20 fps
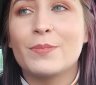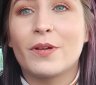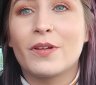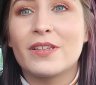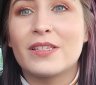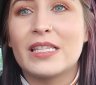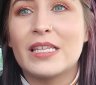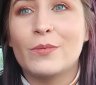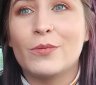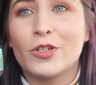
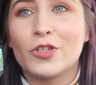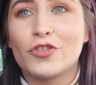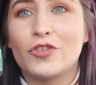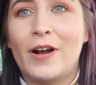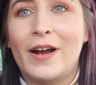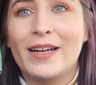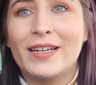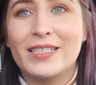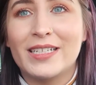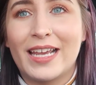because they will
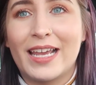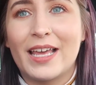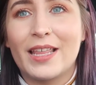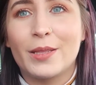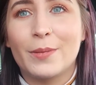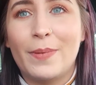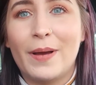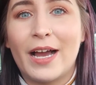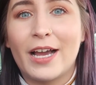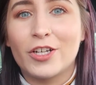try to
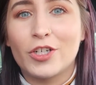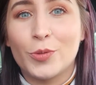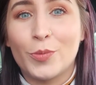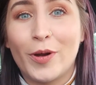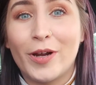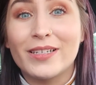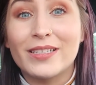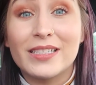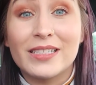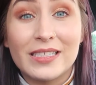get the package
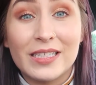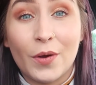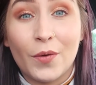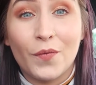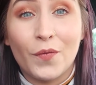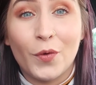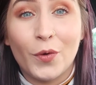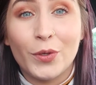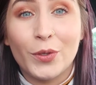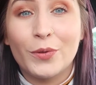prices
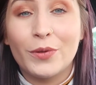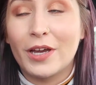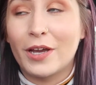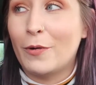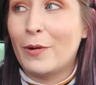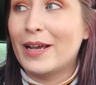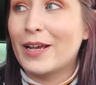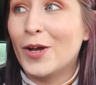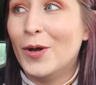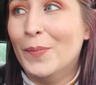down for you. They're
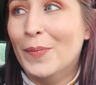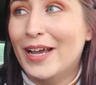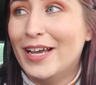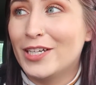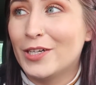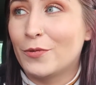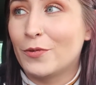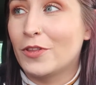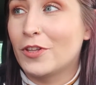quite competitive